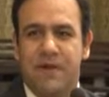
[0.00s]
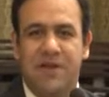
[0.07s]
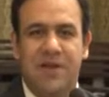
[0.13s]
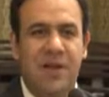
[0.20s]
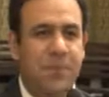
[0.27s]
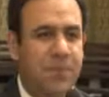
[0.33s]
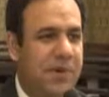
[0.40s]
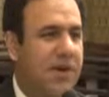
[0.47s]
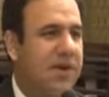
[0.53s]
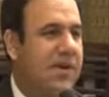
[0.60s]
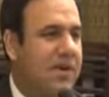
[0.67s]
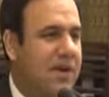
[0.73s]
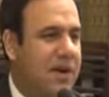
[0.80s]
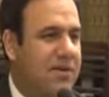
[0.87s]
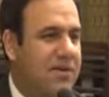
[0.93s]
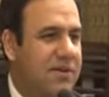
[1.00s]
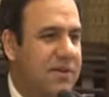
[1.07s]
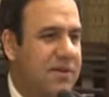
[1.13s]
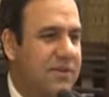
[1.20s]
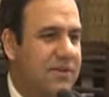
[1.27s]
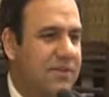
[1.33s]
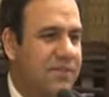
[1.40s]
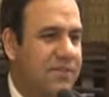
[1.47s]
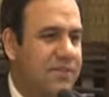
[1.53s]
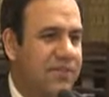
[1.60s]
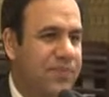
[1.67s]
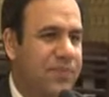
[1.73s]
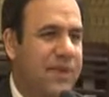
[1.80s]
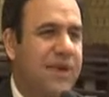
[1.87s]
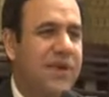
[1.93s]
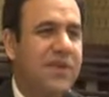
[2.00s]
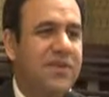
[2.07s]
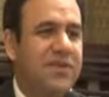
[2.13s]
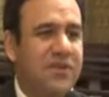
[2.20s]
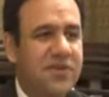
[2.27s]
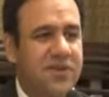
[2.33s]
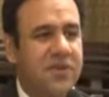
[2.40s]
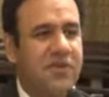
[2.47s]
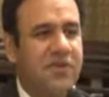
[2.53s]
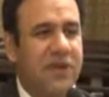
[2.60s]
dilapidated country that existed